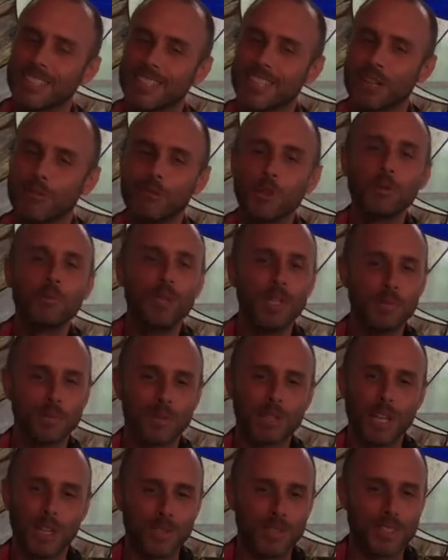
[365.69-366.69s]
A few
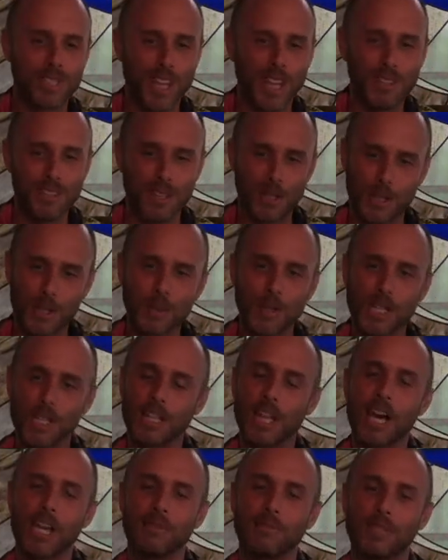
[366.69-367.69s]
people have said they're doing a
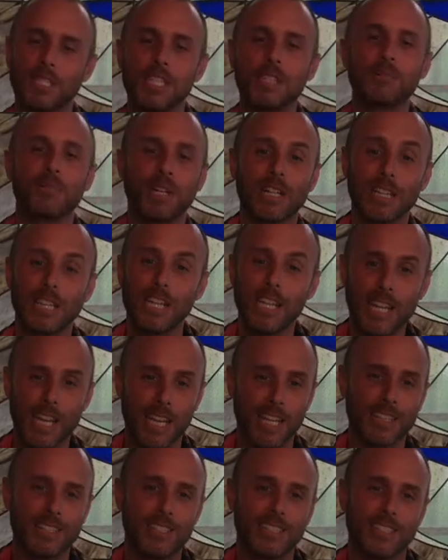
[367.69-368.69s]
lot of deep
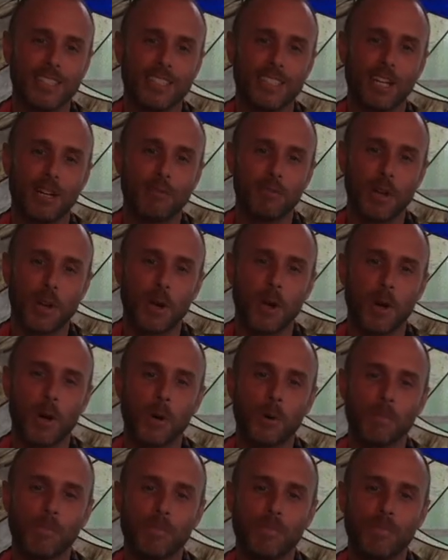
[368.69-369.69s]
cleaning of their
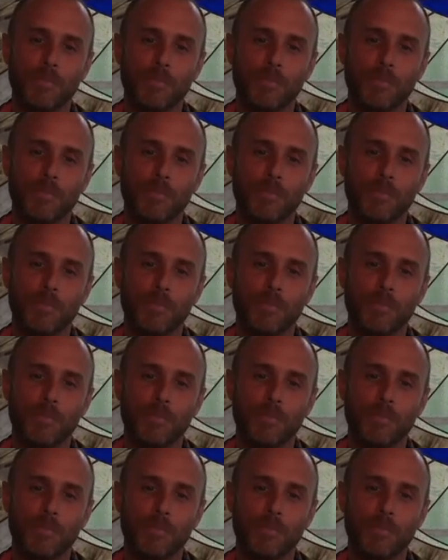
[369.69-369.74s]
home.